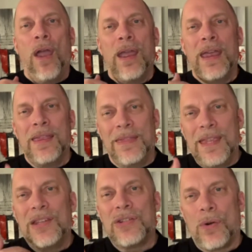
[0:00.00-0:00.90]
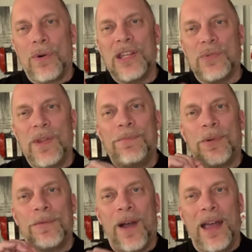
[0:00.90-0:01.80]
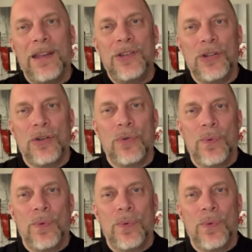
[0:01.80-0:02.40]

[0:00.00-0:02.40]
In these stories, we provided you